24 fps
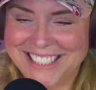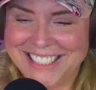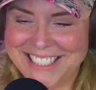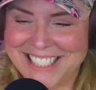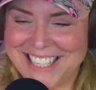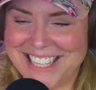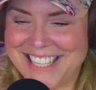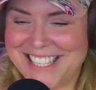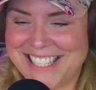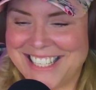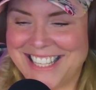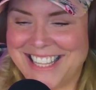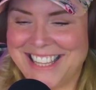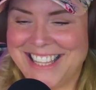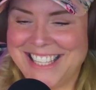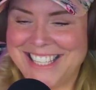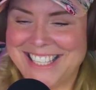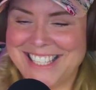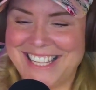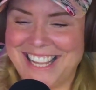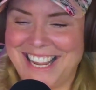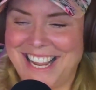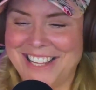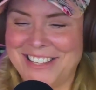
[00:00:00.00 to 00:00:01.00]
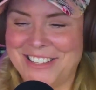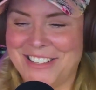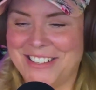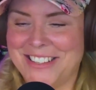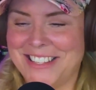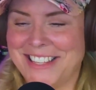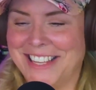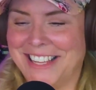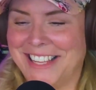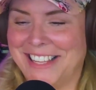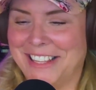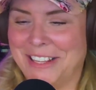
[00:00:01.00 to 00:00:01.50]
The
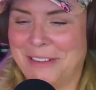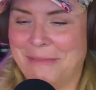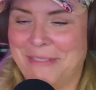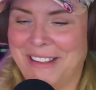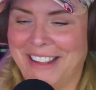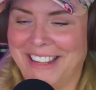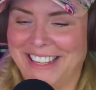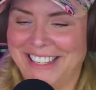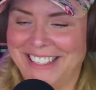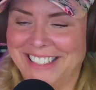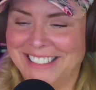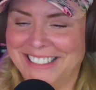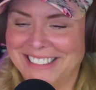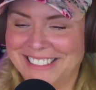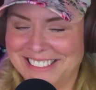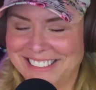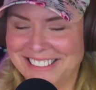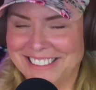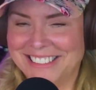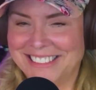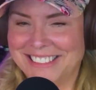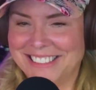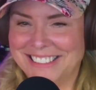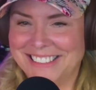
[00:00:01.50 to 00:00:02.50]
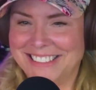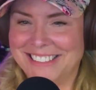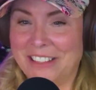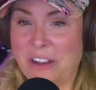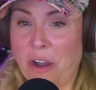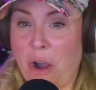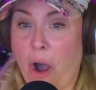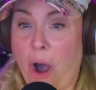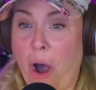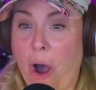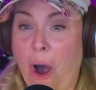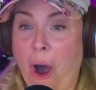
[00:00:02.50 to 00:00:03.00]
synthesizer's killing me.
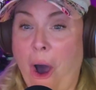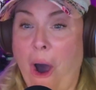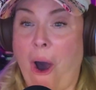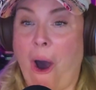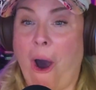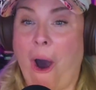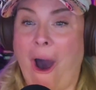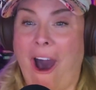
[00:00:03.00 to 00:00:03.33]
Oh!